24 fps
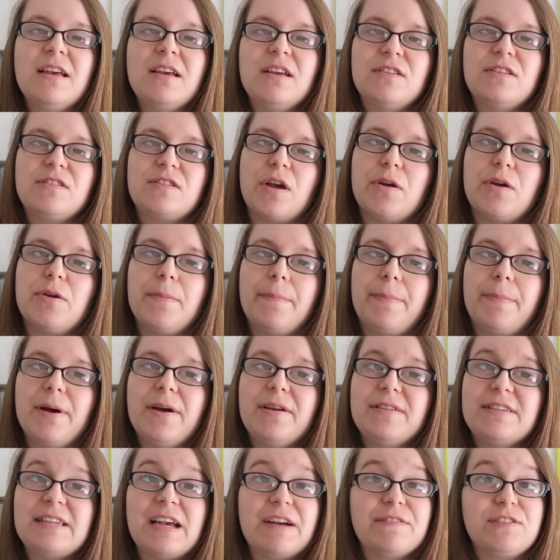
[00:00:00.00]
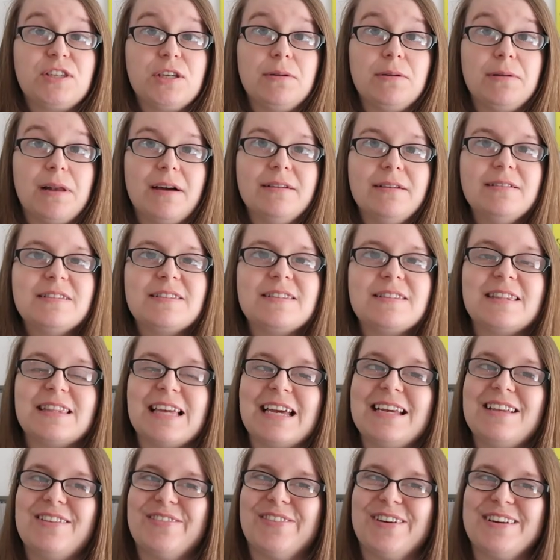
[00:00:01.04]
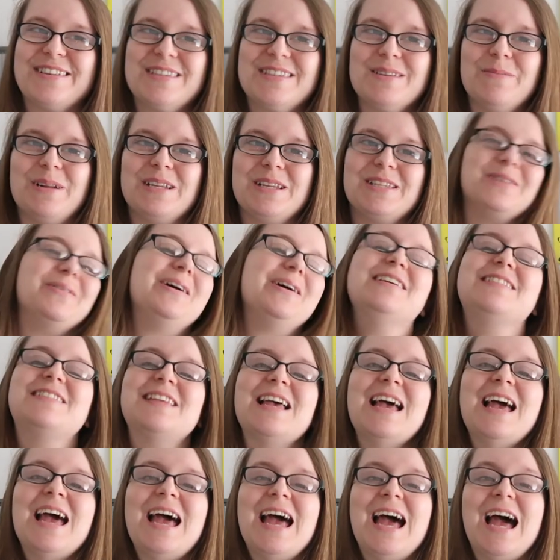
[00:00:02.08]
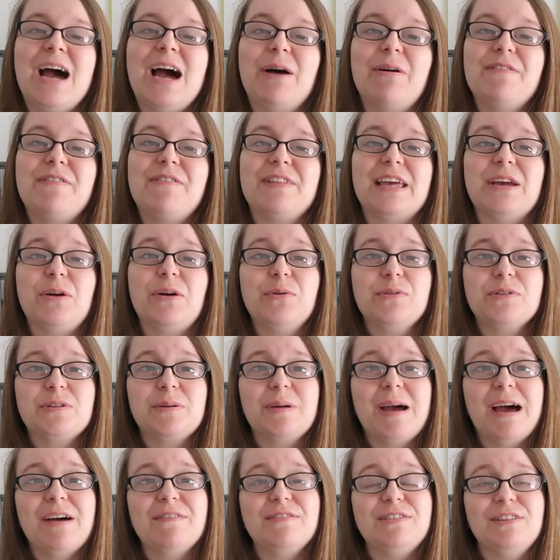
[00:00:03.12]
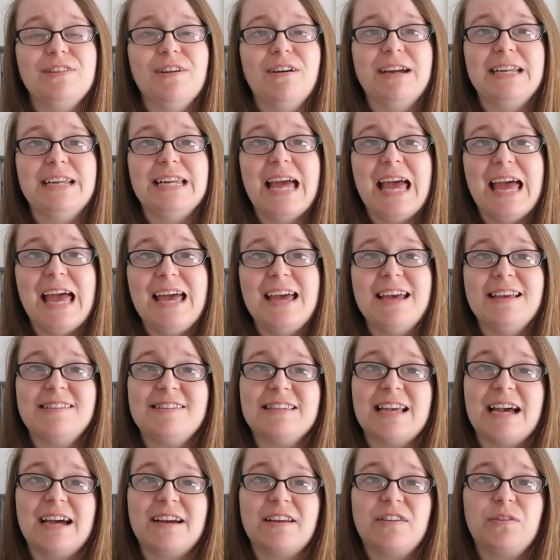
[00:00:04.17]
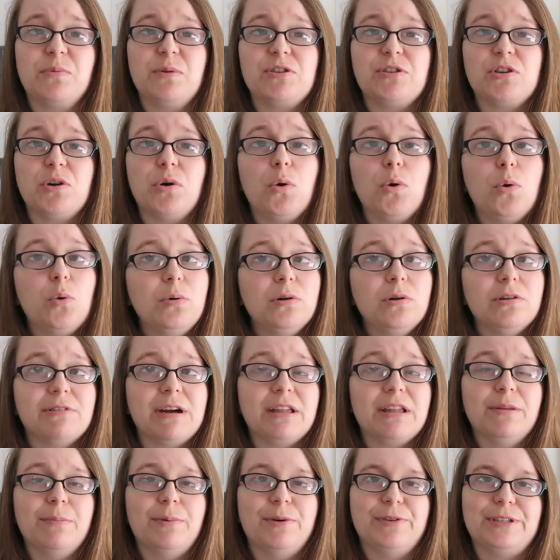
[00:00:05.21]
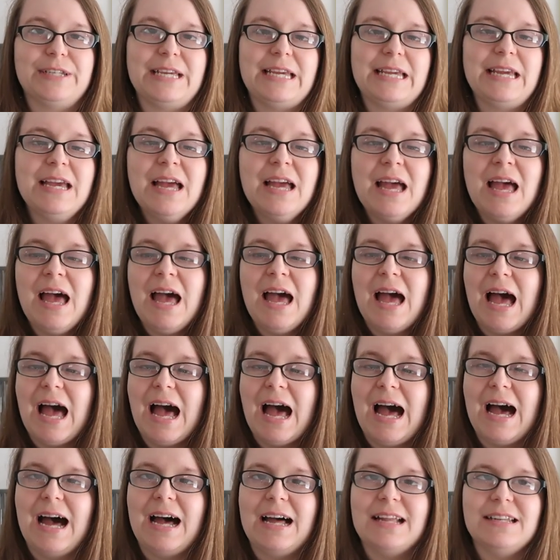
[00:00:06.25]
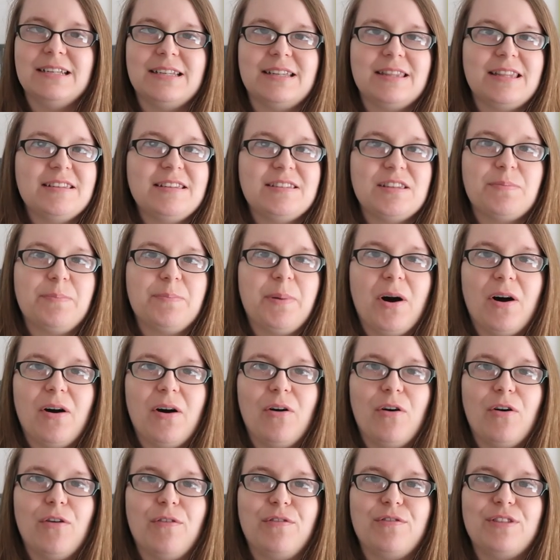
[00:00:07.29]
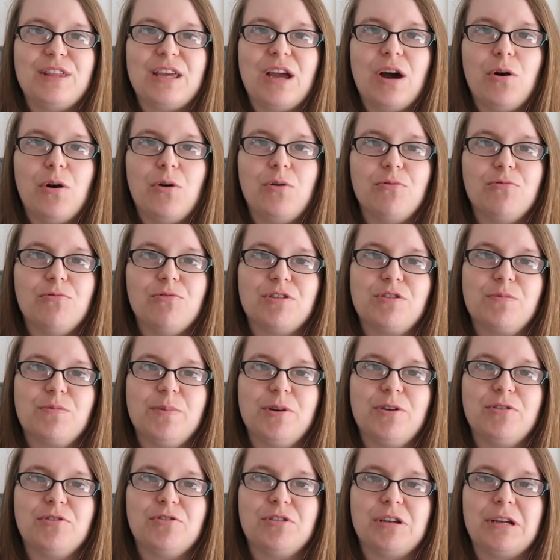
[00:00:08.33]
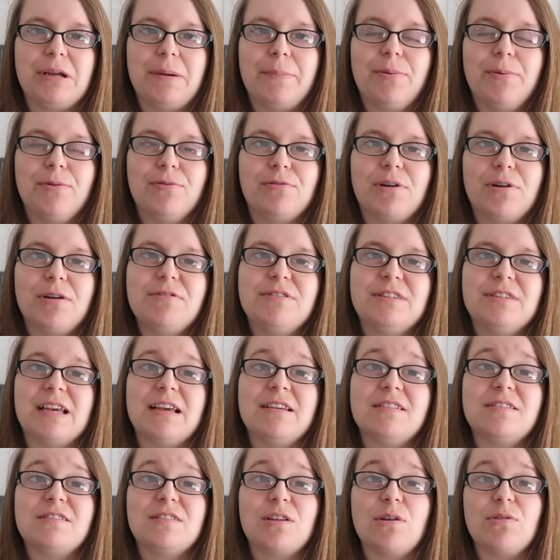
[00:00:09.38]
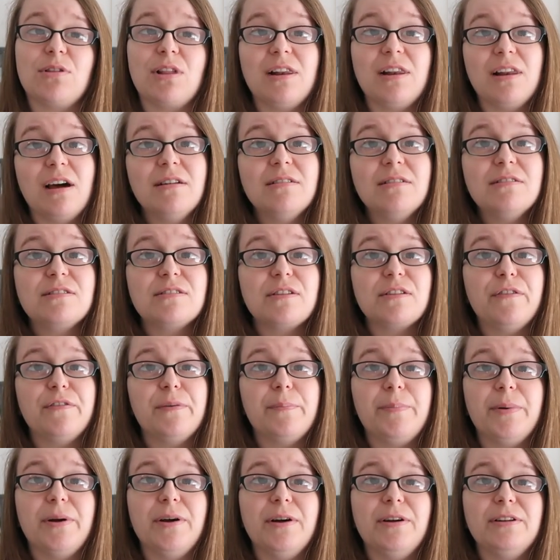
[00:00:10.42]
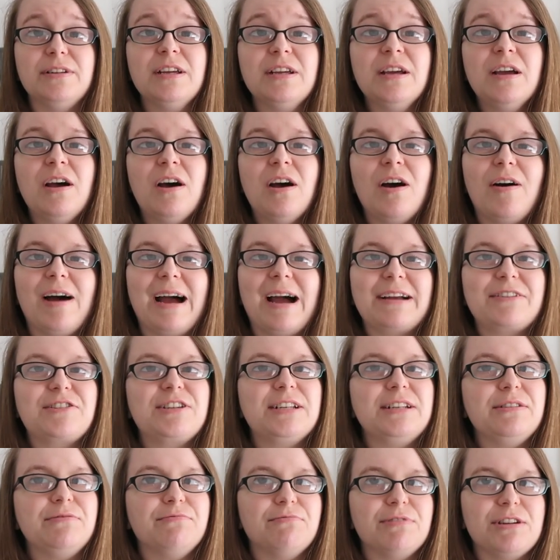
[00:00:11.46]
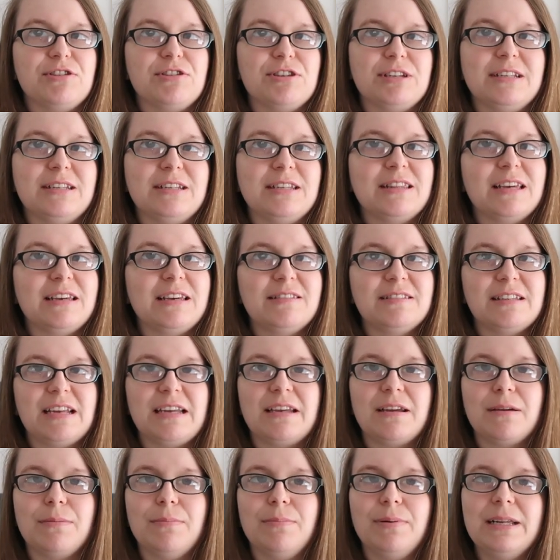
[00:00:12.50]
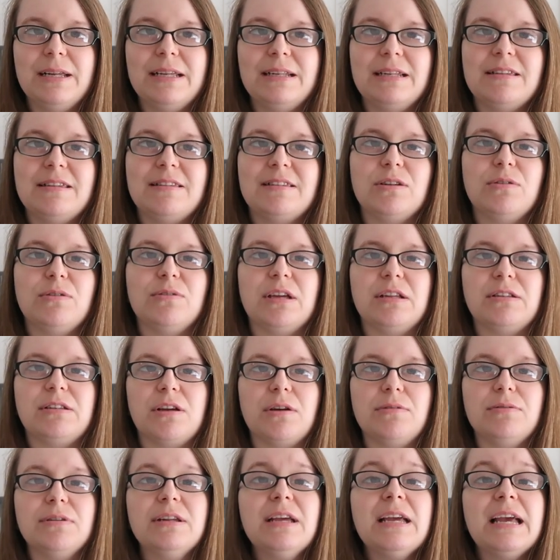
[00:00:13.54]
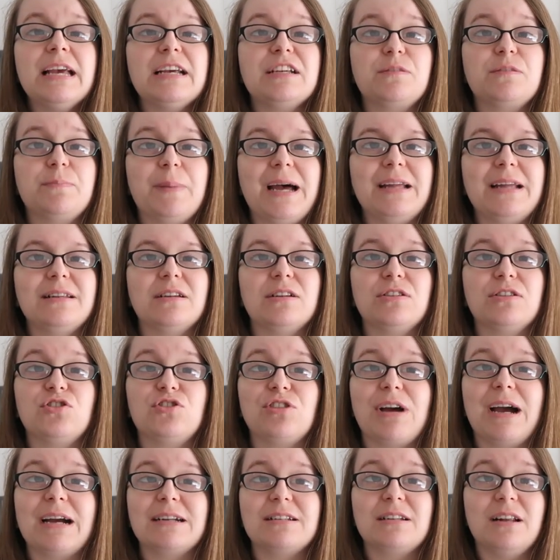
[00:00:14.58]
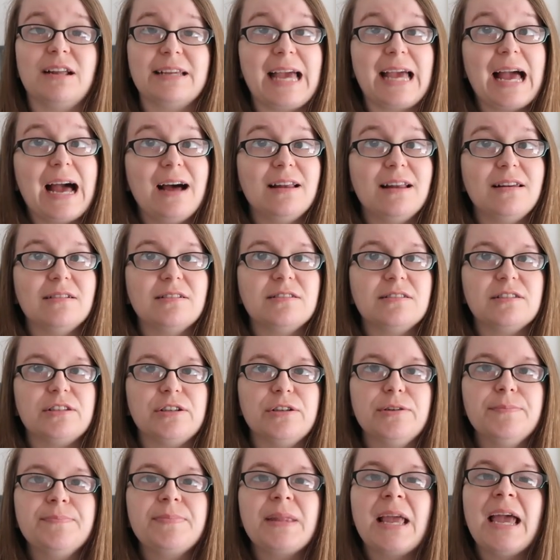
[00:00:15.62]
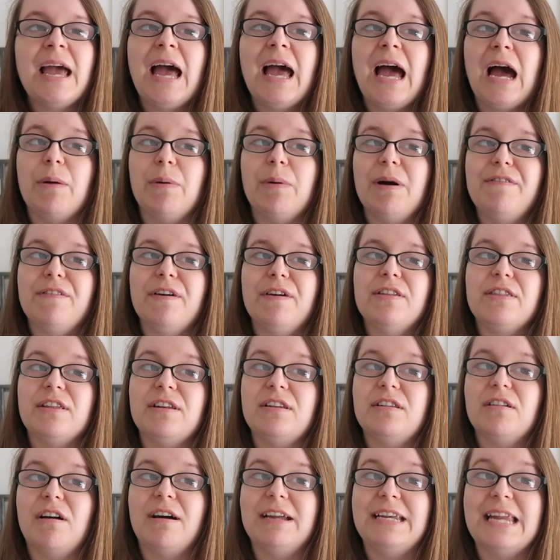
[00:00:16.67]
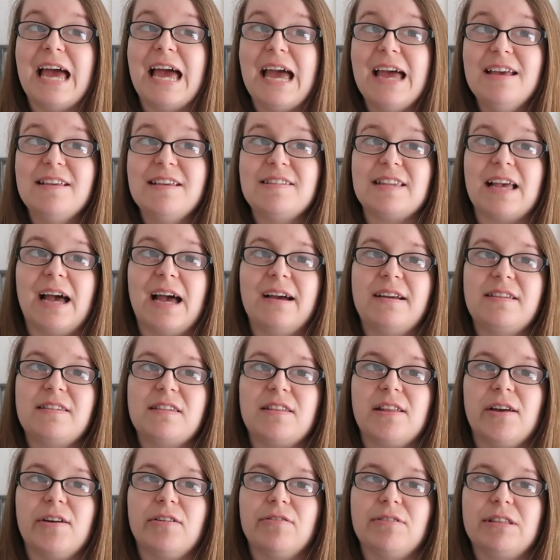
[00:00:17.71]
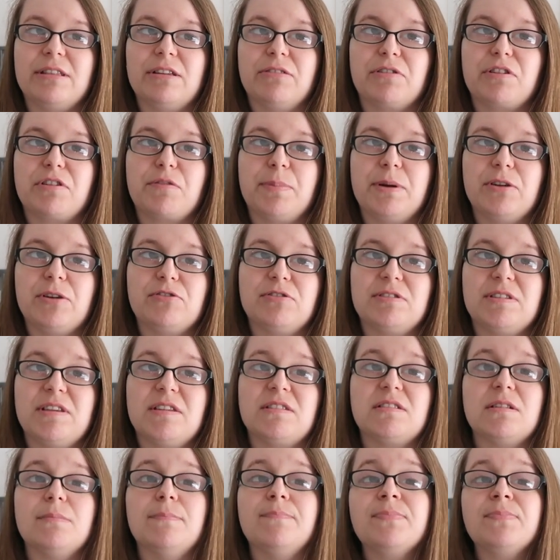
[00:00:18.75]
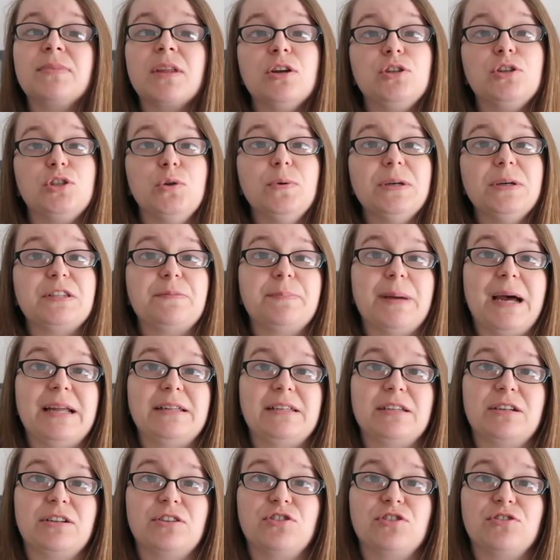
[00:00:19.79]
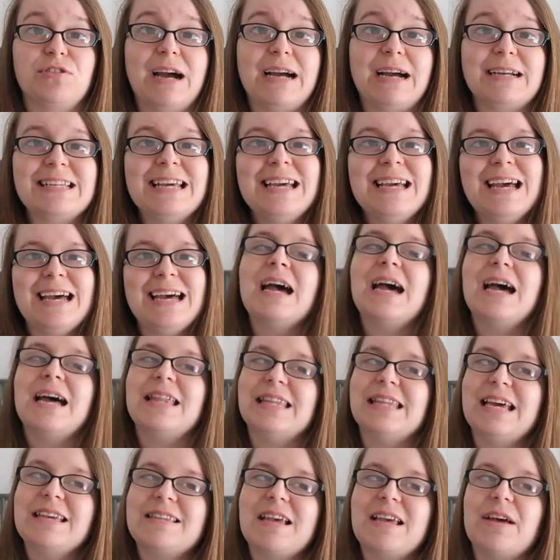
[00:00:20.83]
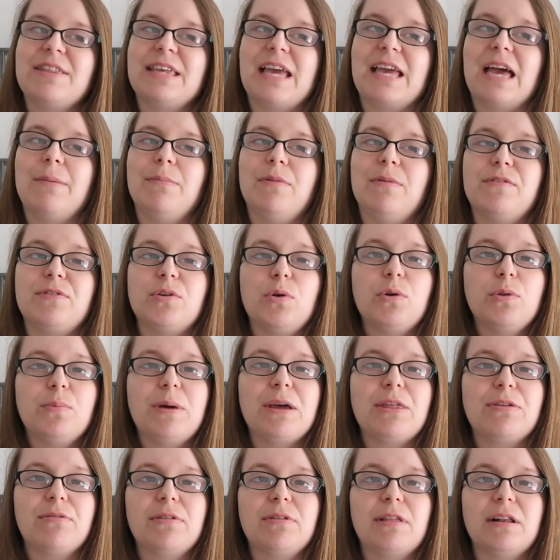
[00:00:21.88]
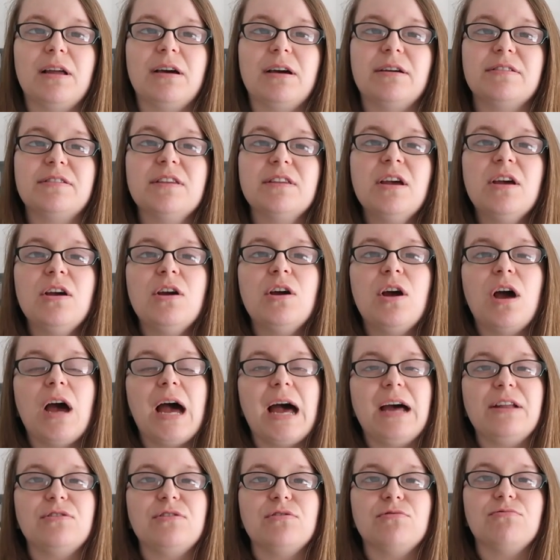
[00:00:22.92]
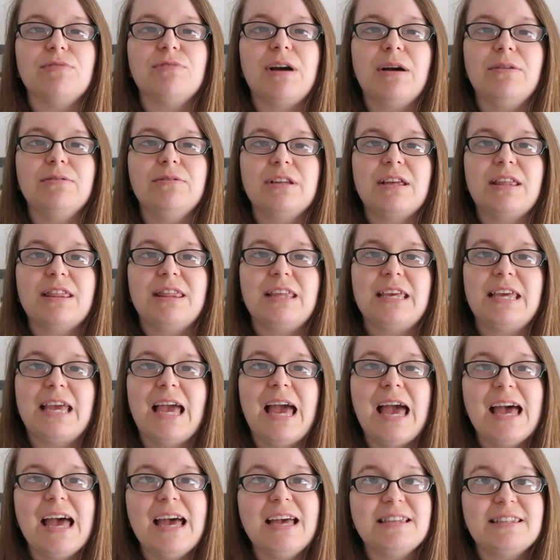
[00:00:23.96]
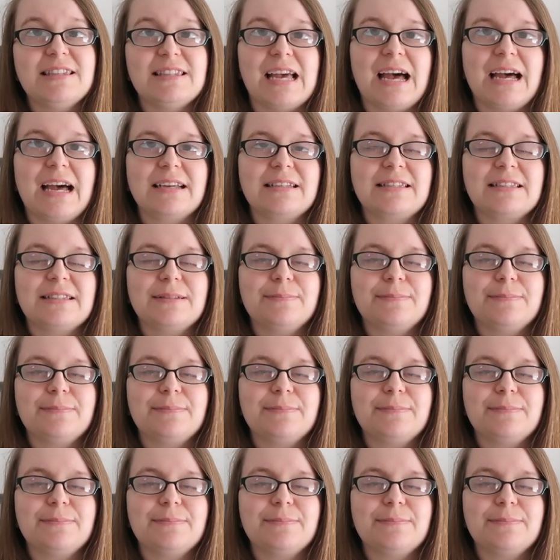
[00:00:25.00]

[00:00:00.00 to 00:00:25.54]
So birds have two lungs, that is very similar to us, however they also have 9 air sacs which are all around the body, and this is part of the whole respiratory process. So the lungs of a bird are actually rigid, they stay completely still, they don't expand and contract like our lungs do. However, the 9 air sacs that are in the respiratory system do expand and contract, and that's how the air moves all the way through the lungs and round the air sacs.